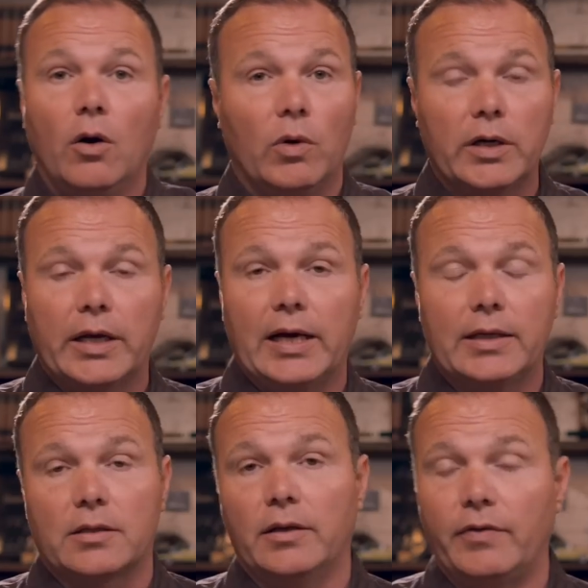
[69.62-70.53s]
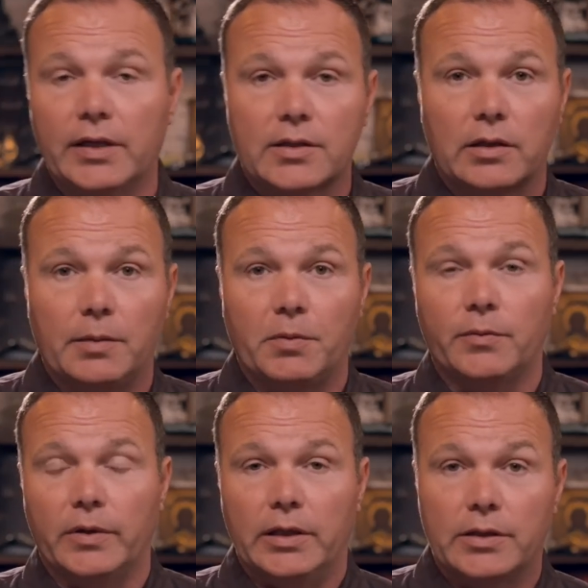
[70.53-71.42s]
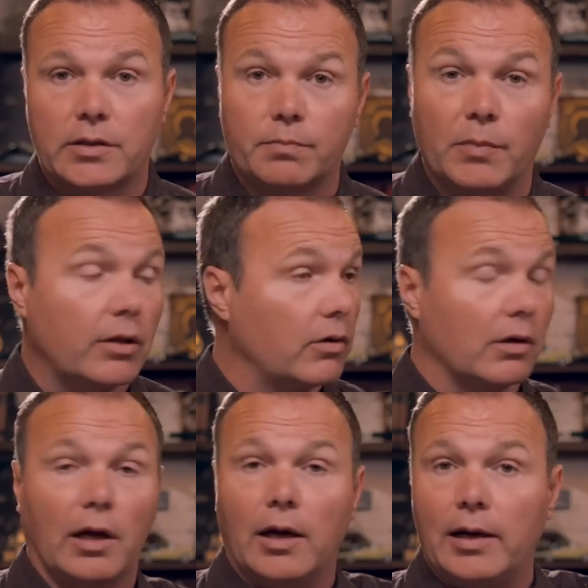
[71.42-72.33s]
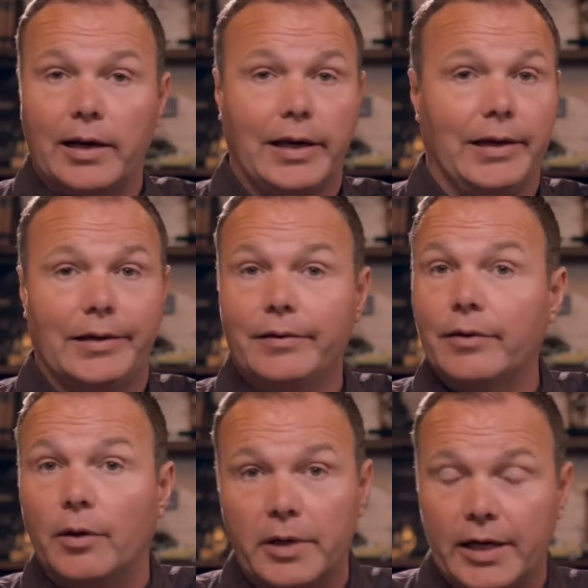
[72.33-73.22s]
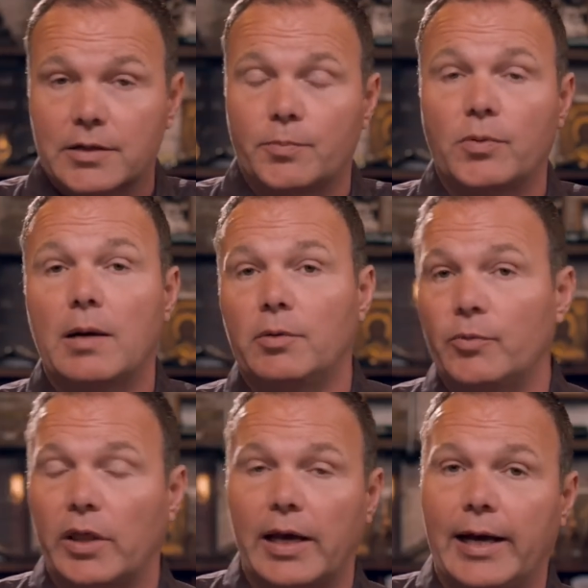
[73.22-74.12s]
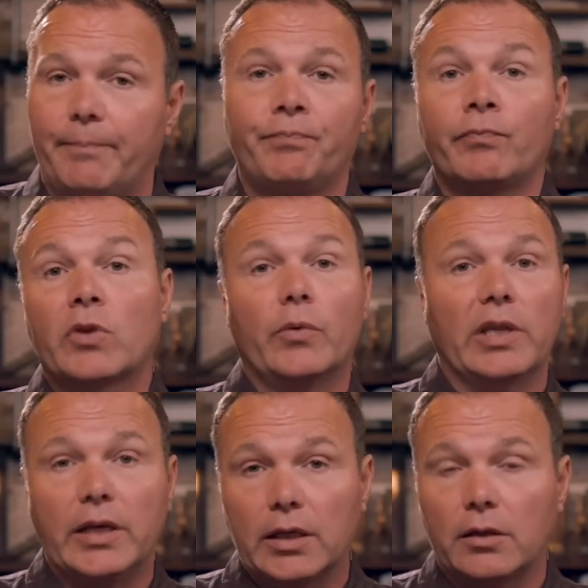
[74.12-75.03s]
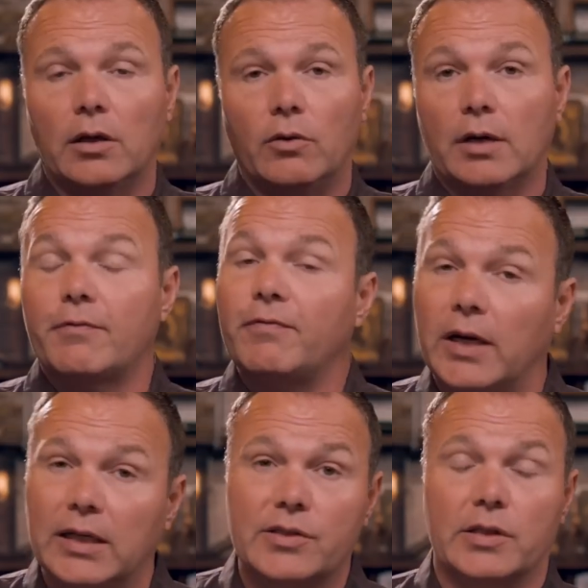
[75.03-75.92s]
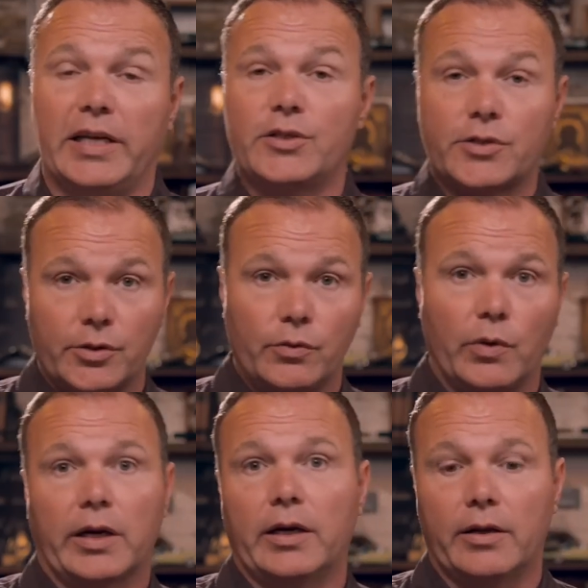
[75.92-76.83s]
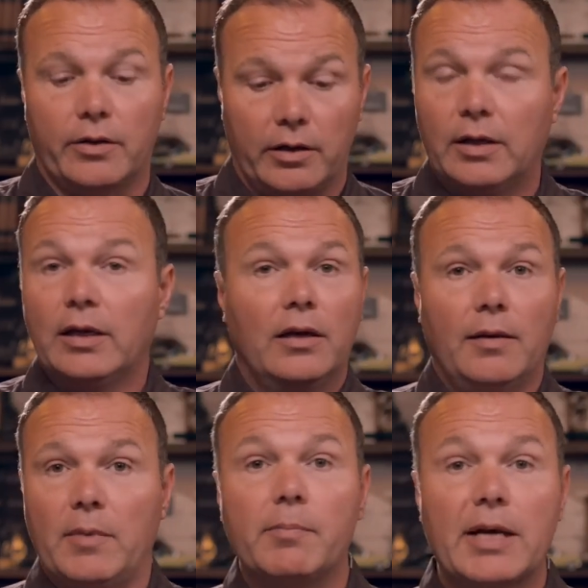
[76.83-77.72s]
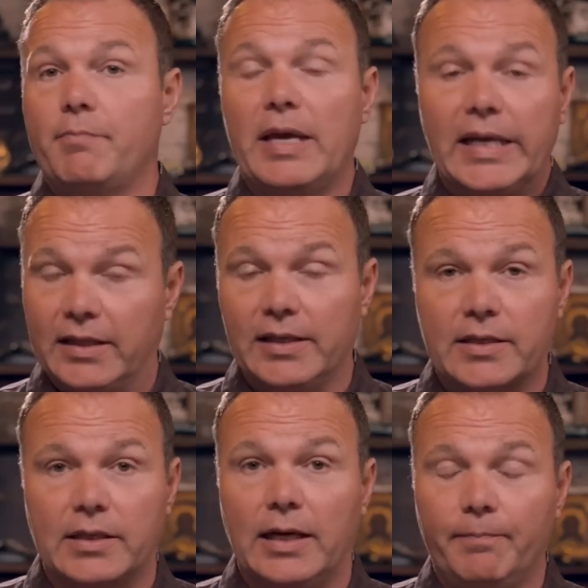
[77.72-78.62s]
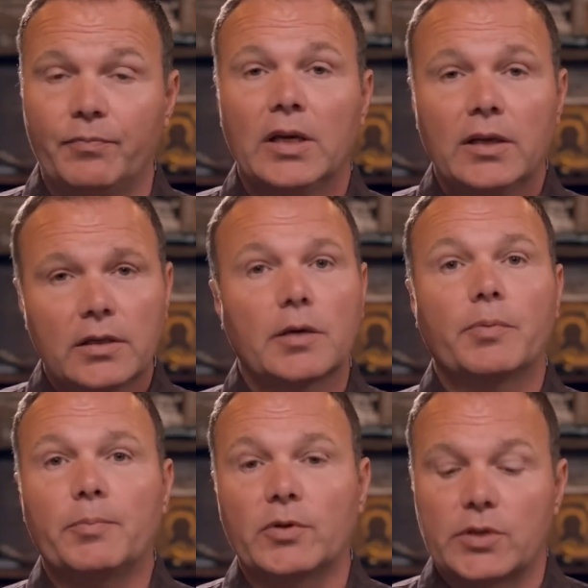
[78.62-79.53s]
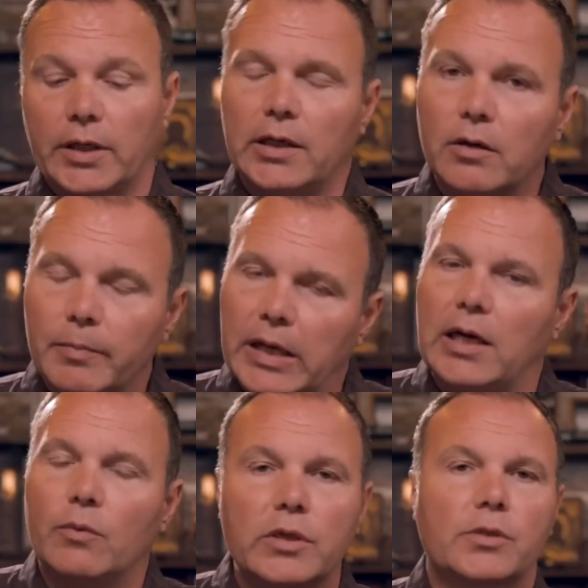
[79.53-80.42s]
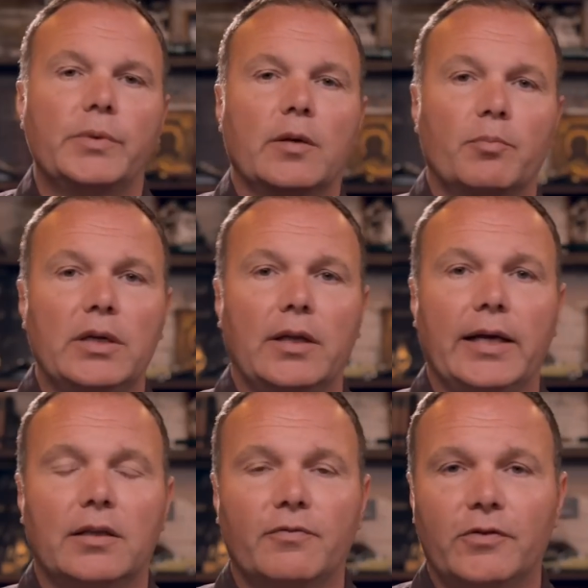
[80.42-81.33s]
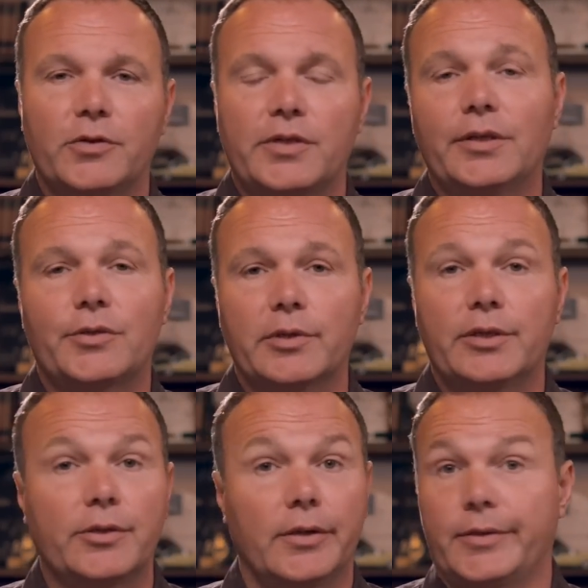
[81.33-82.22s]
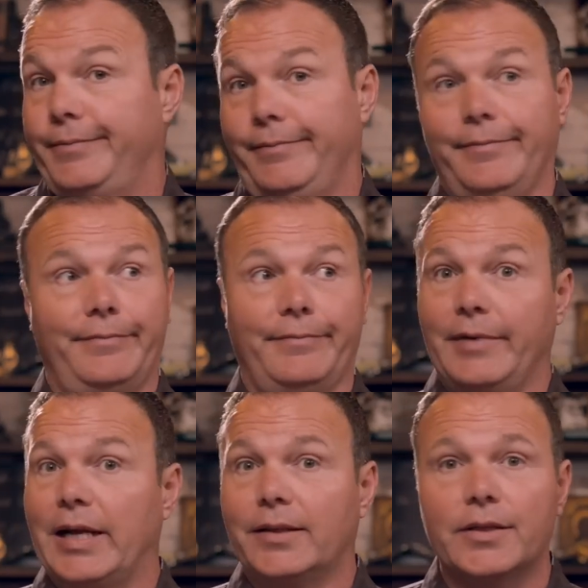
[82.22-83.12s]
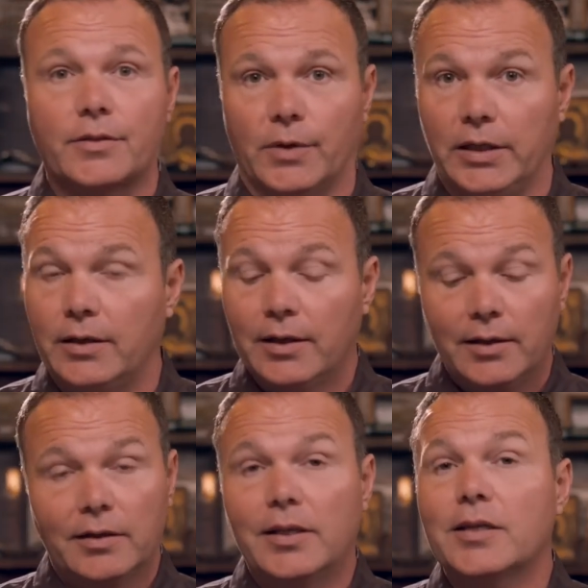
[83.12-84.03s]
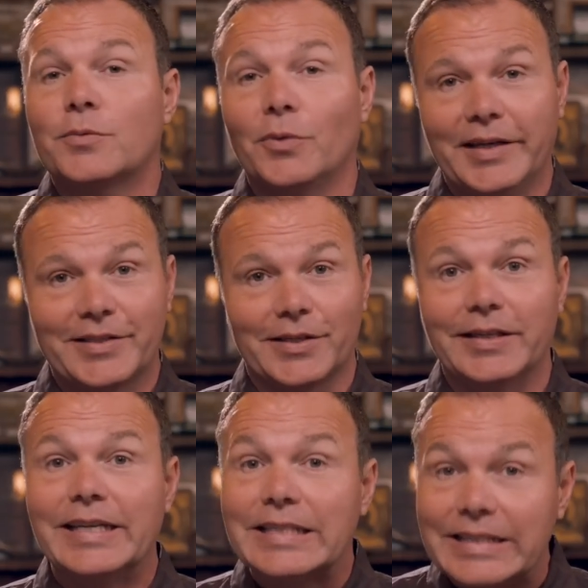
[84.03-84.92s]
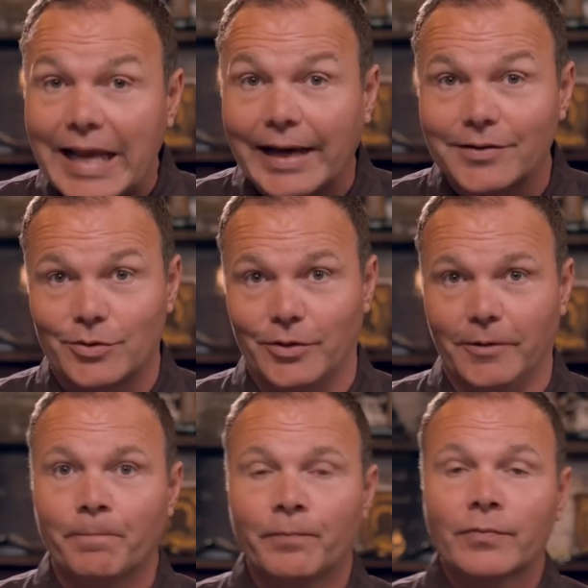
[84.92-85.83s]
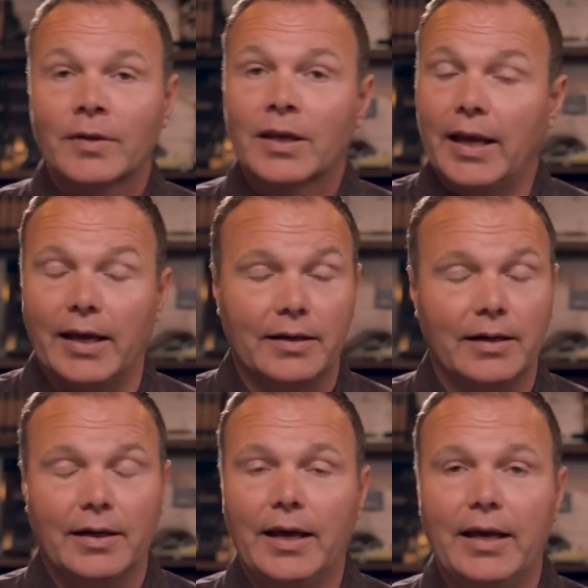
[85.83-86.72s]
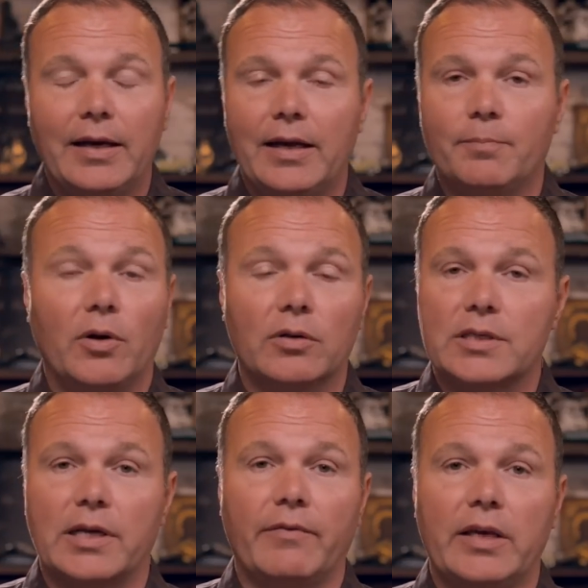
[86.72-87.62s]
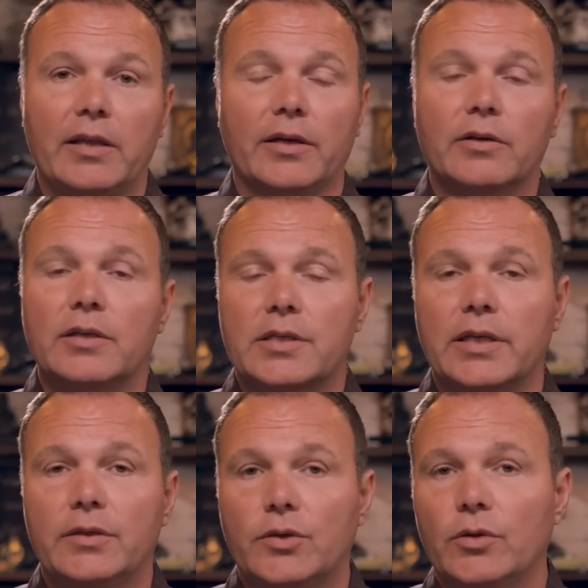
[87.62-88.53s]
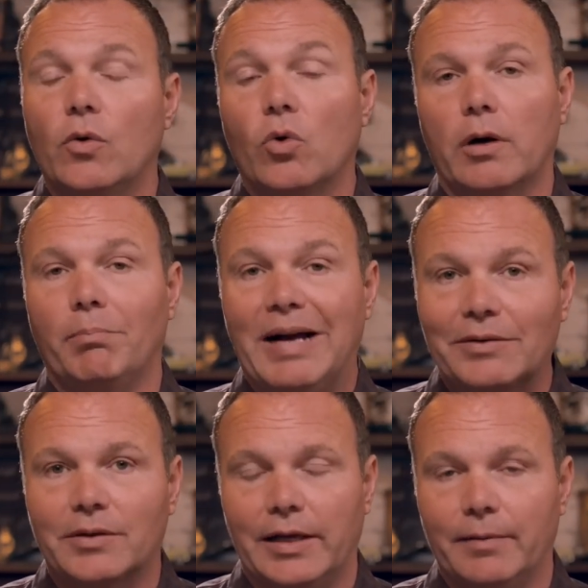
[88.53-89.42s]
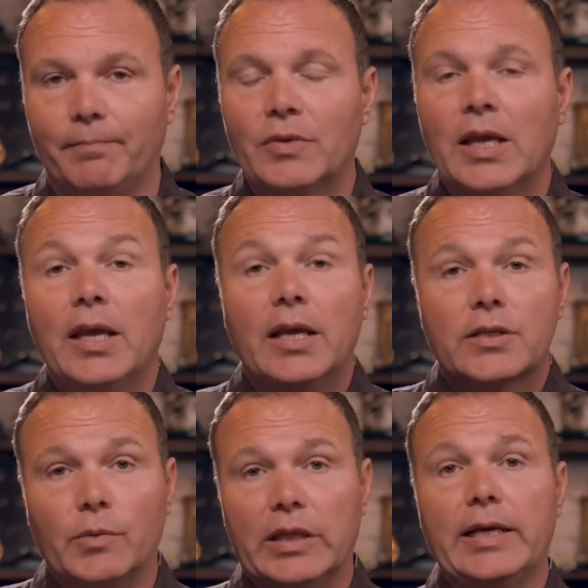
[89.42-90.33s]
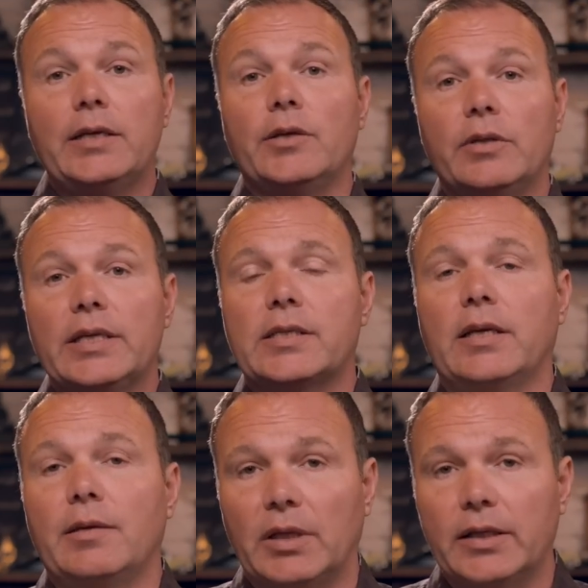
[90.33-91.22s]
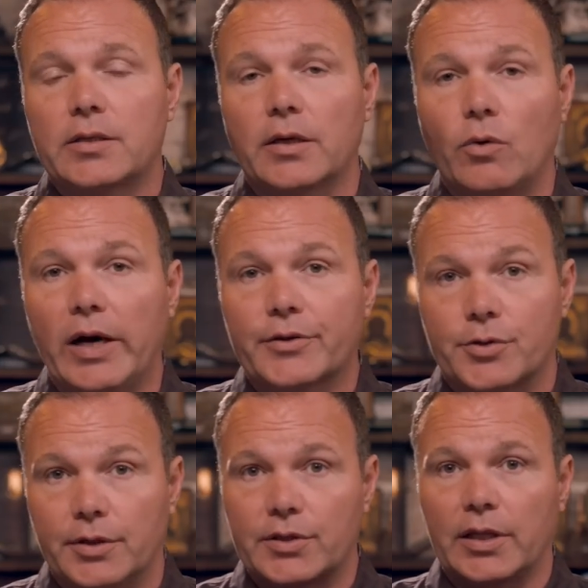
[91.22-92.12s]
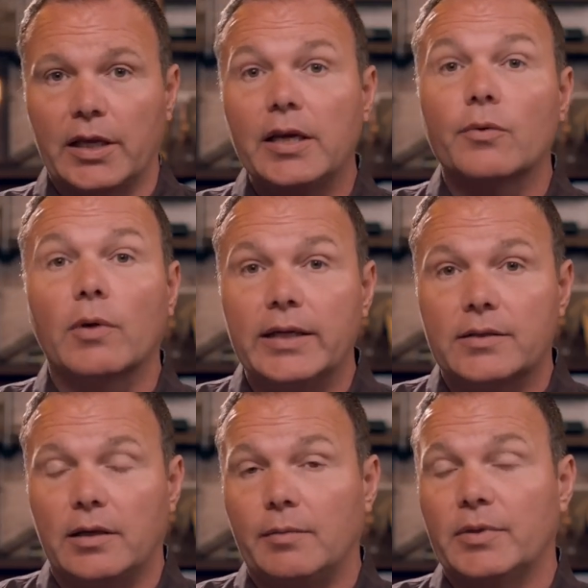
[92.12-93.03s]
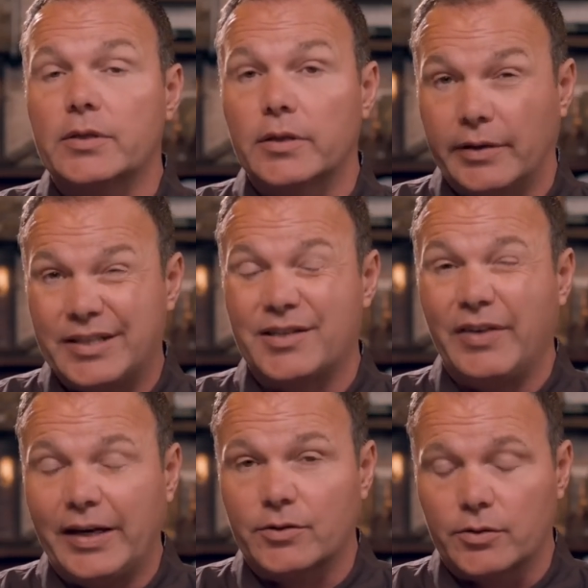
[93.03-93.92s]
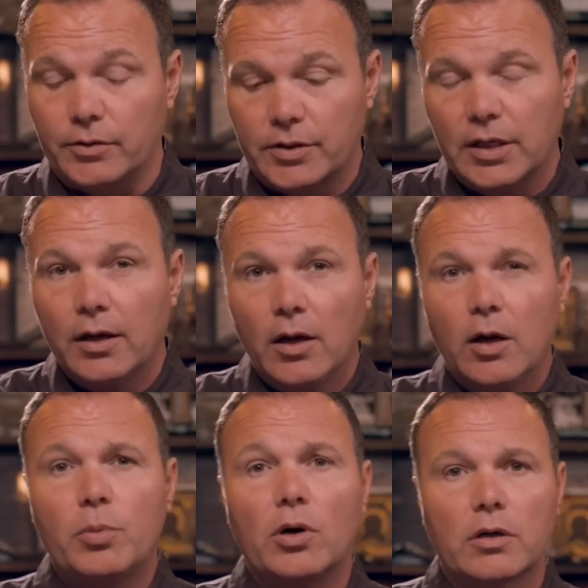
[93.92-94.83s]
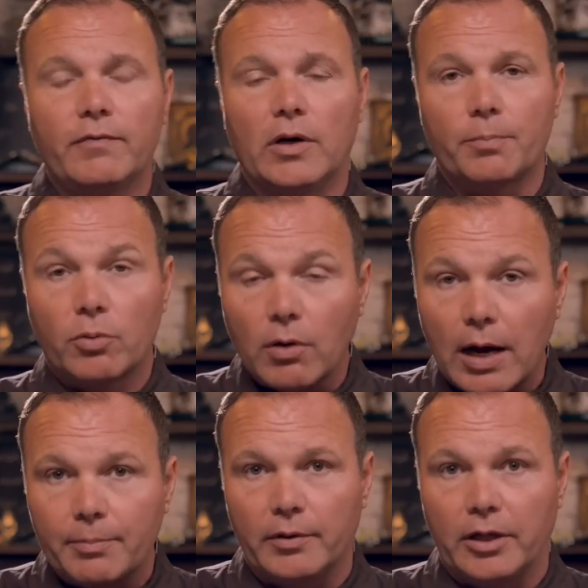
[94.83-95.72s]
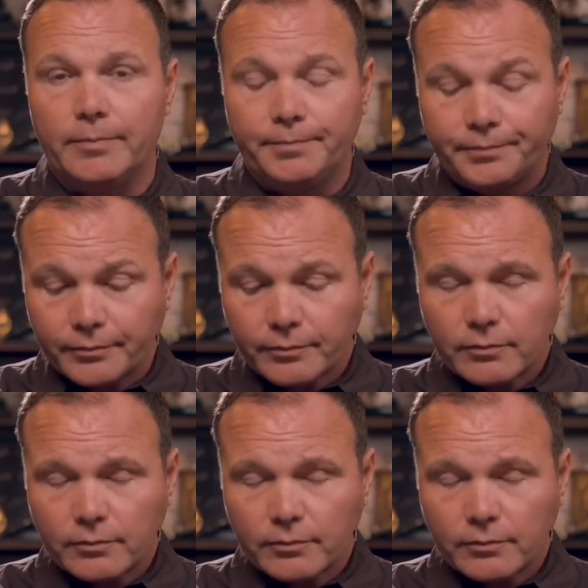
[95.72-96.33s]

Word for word: One guy's living and sleeping with his mother-in-law, and nobody has a problem with that. When they get low on funds, they sue one another. I mean, I'm not making this up. Some people say, oh man, I wish we could be like the first century church. Mm, not this one. This one is a disaster. And, uh, and, and Paul doesn't have anything good to say to or about them. So what they do, they send him a list of questions, and then he writes them a series of answers. Part of our problem